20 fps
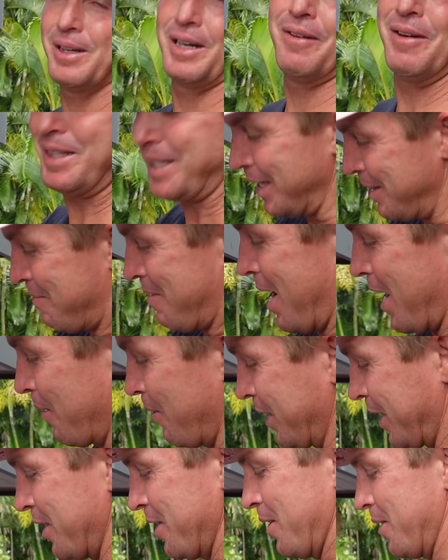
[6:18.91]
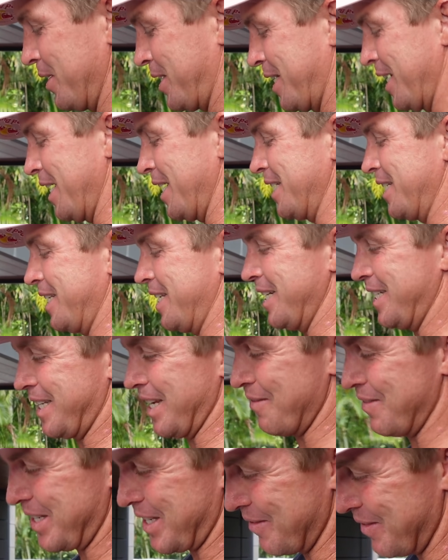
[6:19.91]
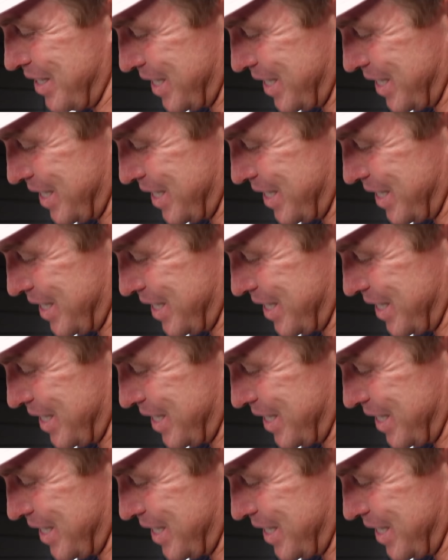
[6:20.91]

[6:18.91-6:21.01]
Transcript: Whatever. It doesn't matter what the note says. They sent me some